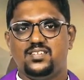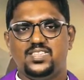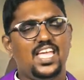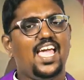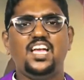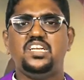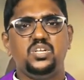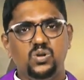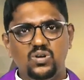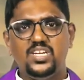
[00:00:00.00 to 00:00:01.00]
They
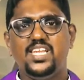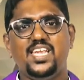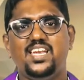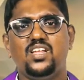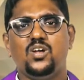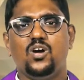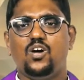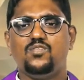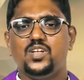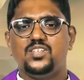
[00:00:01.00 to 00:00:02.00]
had no need
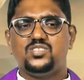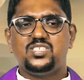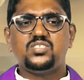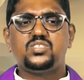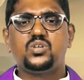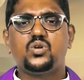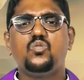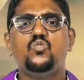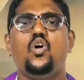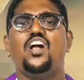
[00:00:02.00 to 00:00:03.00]
of just
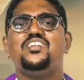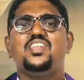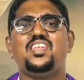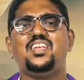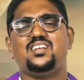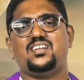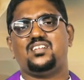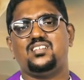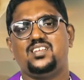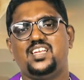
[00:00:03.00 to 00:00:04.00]
wandering
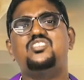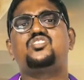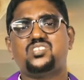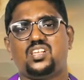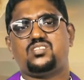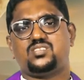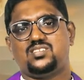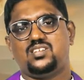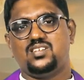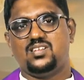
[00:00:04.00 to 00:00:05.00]
in search.